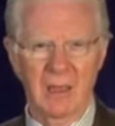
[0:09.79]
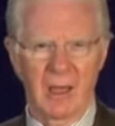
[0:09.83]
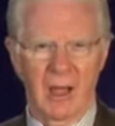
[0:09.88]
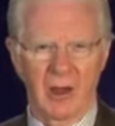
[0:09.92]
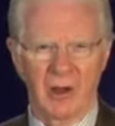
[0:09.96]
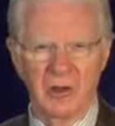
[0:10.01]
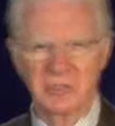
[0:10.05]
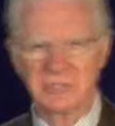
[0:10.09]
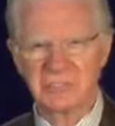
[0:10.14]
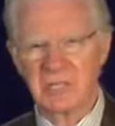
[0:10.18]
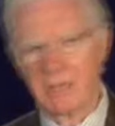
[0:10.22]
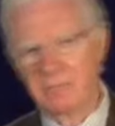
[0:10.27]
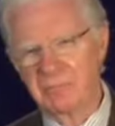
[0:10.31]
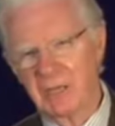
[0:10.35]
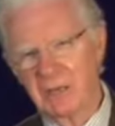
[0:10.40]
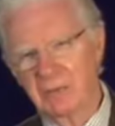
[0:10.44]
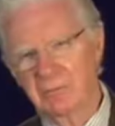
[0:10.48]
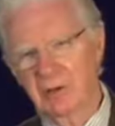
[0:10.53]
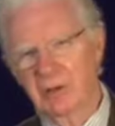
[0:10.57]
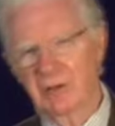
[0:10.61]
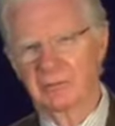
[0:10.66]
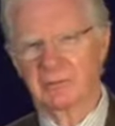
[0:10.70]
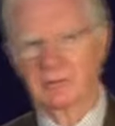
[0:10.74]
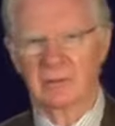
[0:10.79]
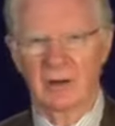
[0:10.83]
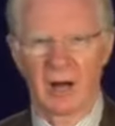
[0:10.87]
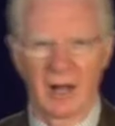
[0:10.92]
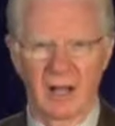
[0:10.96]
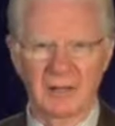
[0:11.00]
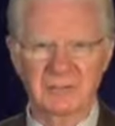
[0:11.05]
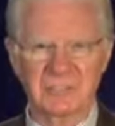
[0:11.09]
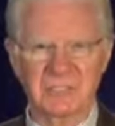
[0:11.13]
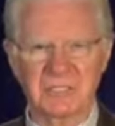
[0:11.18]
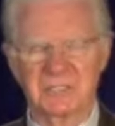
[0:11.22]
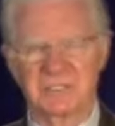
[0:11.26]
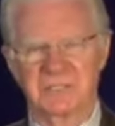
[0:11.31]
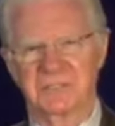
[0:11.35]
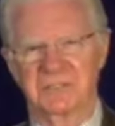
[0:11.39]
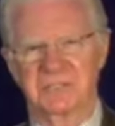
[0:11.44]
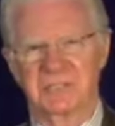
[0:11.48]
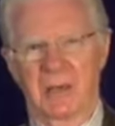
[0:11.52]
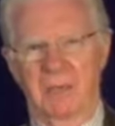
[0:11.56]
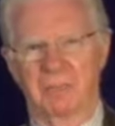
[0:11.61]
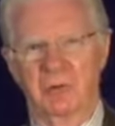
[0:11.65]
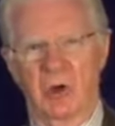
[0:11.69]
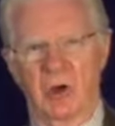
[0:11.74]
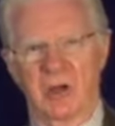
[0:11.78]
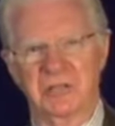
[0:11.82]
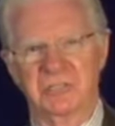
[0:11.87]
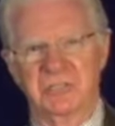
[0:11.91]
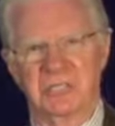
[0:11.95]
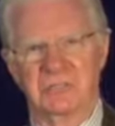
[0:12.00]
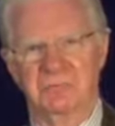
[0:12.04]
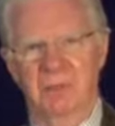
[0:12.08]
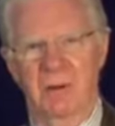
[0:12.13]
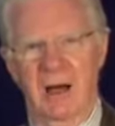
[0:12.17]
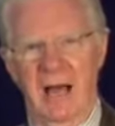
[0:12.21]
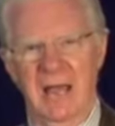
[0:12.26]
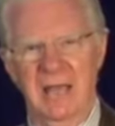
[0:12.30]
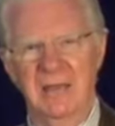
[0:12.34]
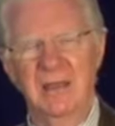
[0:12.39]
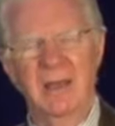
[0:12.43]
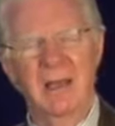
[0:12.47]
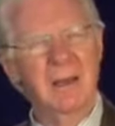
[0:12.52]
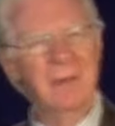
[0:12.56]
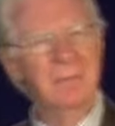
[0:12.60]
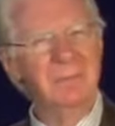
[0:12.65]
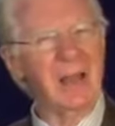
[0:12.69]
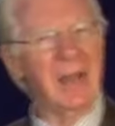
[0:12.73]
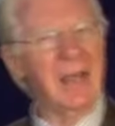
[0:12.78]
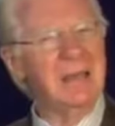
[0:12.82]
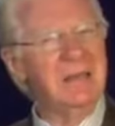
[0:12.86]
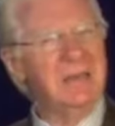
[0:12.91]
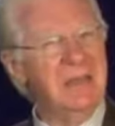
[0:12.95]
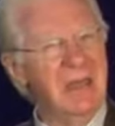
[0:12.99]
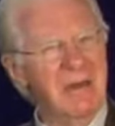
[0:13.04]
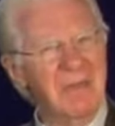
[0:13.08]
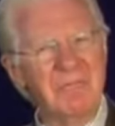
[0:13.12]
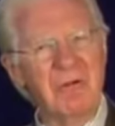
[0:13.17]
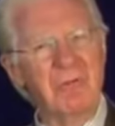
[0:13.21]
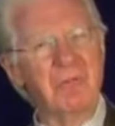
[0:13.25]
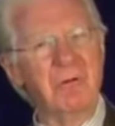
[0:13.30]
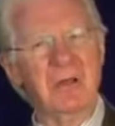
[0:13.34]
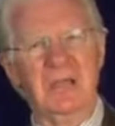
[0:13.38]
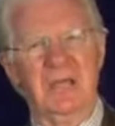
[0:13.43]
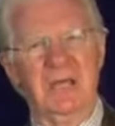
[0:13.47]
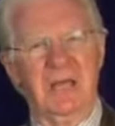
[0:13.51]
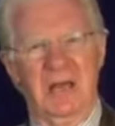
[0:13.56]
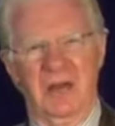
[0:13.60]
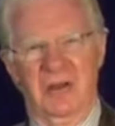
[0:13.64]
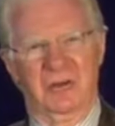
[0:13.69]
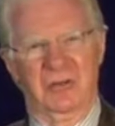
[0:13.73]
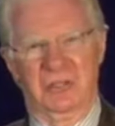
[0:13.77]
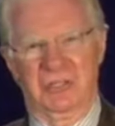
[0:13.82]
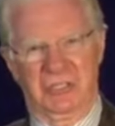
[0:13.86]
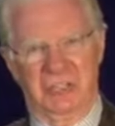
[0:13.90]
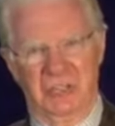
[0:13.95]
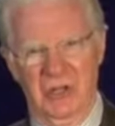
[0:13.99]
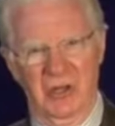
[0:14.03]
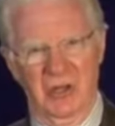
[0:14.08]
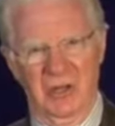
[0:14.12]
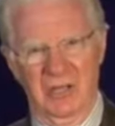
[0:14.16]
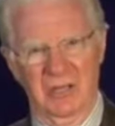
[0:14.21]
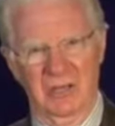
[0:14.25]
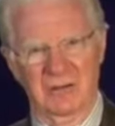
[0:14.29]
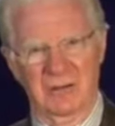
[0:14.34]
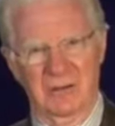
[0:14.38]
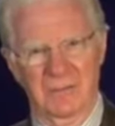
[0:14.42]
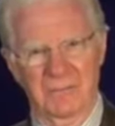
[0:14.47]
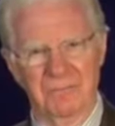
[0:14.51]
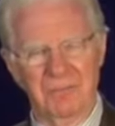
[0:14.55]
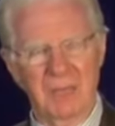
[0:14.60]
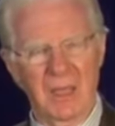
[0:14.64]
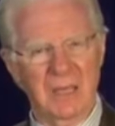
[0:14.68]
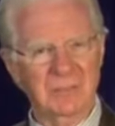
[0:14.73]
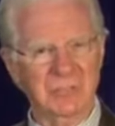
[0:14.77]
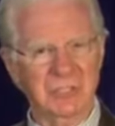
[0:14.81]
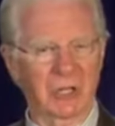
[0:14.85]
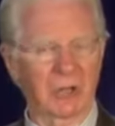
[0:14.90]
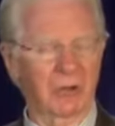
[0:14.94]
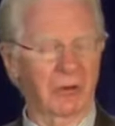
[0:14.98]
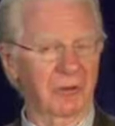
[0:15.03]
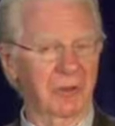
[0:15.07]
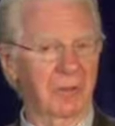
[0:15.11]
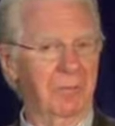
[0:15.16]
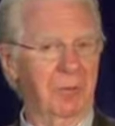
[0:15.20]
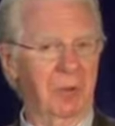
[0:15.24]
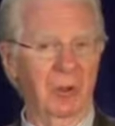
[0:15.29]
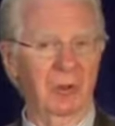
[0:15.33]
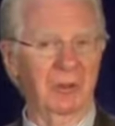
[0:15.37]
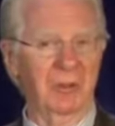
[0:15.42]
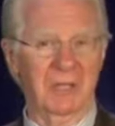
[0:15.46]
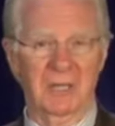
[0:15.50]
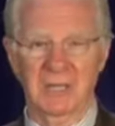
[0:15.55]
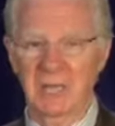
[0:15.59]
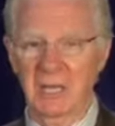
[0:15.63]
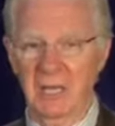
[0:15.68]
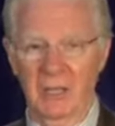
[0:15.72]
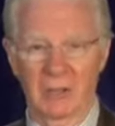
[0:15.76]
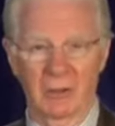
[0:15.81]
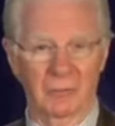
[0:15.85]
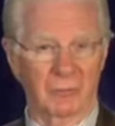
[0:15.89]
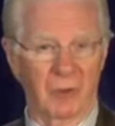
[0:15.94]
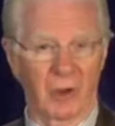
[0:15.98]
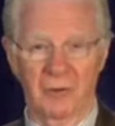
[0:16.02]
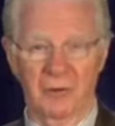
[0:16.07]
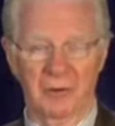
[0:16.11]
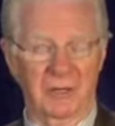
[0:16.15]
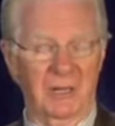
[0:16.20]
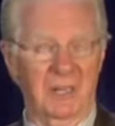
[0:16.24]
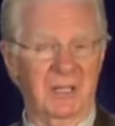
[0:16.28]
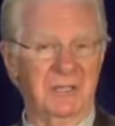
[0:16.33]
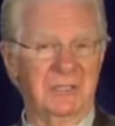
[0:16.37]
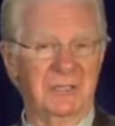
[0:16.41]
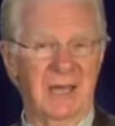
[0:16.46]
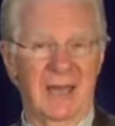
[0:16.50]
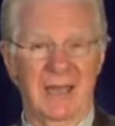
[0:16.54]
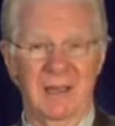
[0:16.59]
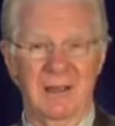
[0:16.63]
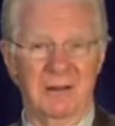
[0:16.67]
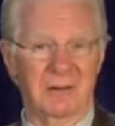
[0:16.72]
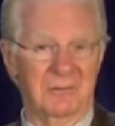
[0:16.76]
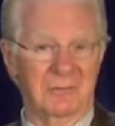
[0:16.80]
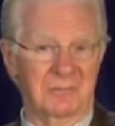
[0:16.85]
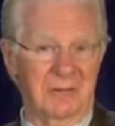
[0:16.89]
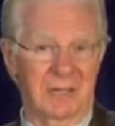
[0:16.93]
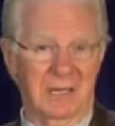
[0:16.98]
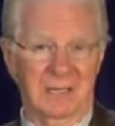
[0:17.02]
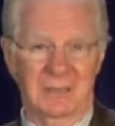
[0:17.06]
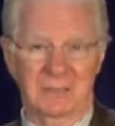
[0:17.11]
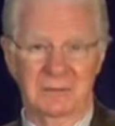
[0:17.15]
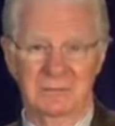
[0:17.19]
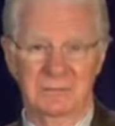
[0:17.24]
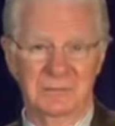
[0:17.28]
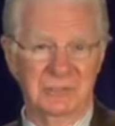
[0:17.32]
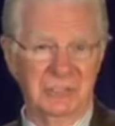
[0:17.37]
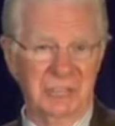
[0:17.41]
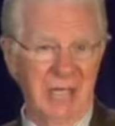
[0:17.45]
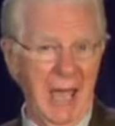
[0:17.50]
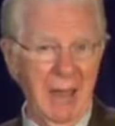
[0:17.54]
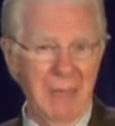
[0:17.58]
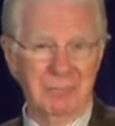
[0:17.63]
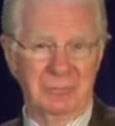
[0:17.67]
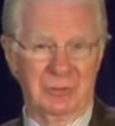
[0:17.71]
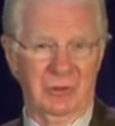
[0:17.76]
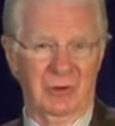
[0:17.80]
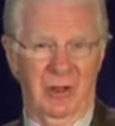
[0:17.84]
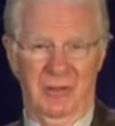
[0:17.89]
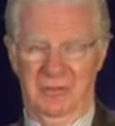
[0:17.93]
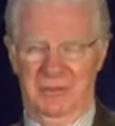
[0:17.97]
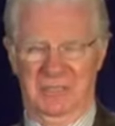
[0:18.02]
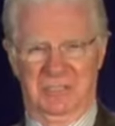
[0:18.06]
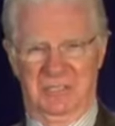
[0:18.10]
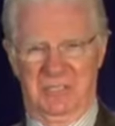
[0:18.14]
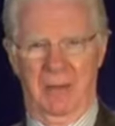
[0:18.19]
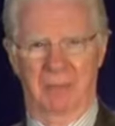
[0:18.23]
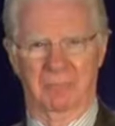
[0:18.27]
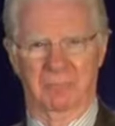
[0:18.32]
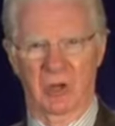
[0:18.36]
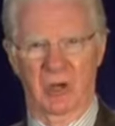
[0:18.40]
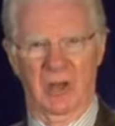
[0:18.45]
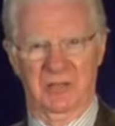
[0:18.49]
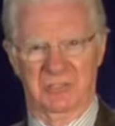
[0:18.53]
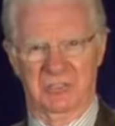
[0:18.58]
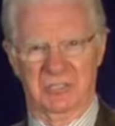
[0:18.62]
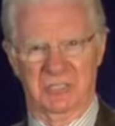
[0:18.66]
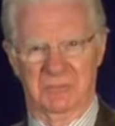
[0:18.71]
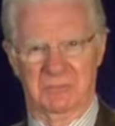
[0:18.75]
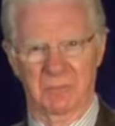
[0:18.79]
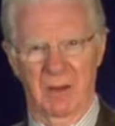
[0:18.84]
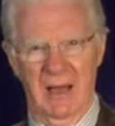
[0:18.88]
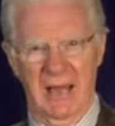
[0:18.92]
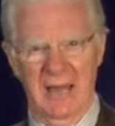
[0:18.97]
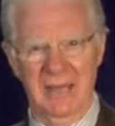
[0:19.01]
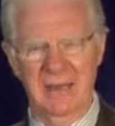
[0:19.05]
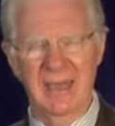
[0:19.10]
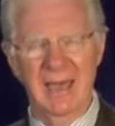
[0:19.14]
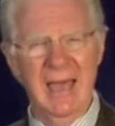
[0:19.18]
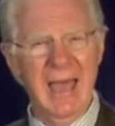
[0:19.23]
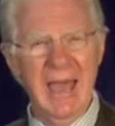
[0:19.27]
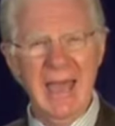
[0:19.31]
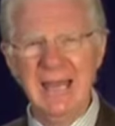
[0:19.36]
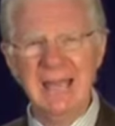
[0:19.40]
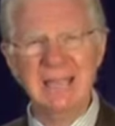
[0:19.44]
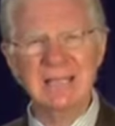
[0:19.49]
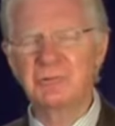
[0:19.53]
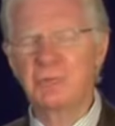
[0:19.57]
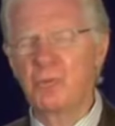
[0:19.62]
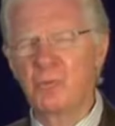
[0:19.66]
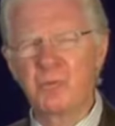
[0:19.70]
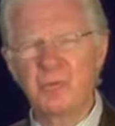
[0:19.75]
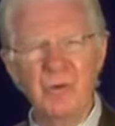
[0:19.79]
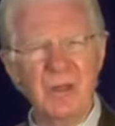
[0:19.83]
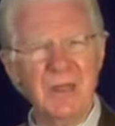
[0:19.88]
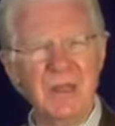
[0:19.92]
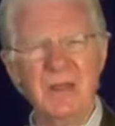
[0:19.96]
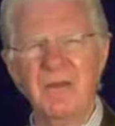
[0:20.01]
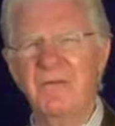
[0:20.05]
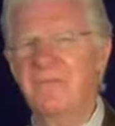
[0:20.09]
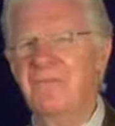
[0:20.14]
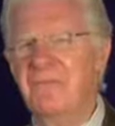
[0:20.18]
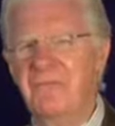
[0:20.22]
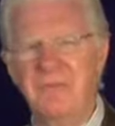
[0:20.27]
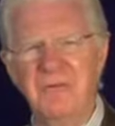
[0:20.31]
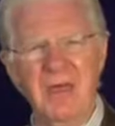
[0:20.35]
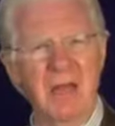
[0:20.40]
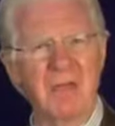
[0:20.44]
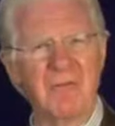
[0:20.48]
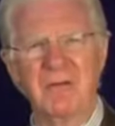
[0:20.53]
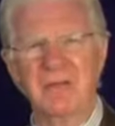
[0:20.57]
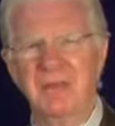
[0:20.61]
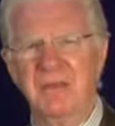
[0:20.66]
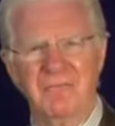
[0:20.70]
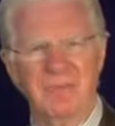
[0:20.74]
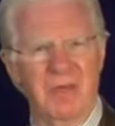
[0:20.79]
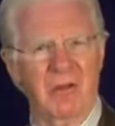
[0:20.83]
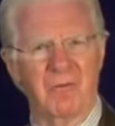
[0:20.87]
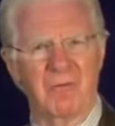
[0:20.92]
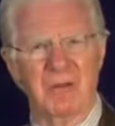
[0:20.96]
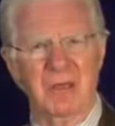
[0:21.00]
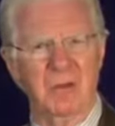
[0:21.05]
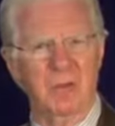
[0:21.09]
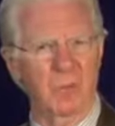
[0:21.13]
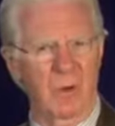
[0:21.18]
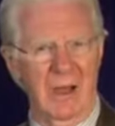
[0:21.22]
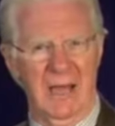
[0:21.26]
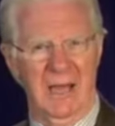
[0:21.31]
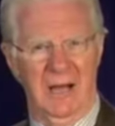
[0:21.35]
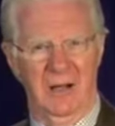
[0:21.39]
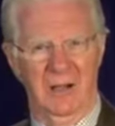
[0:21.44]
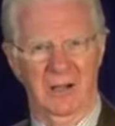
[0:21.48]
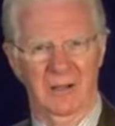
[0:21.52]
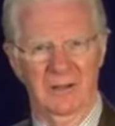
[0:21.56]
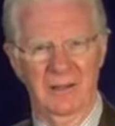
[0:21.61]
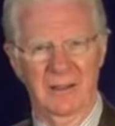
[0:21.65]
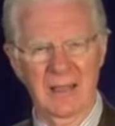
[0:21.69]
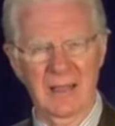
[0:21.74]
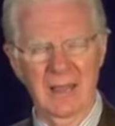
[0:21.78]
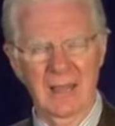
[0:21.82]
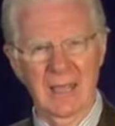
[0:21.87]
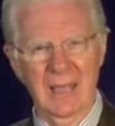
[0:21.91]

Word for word: I heard something about conscious and subconscious mind, but I never really understood it. You know, Napoleon Hill wrote an entire uh, chapter on the subconscious mind, and it's written very, very well.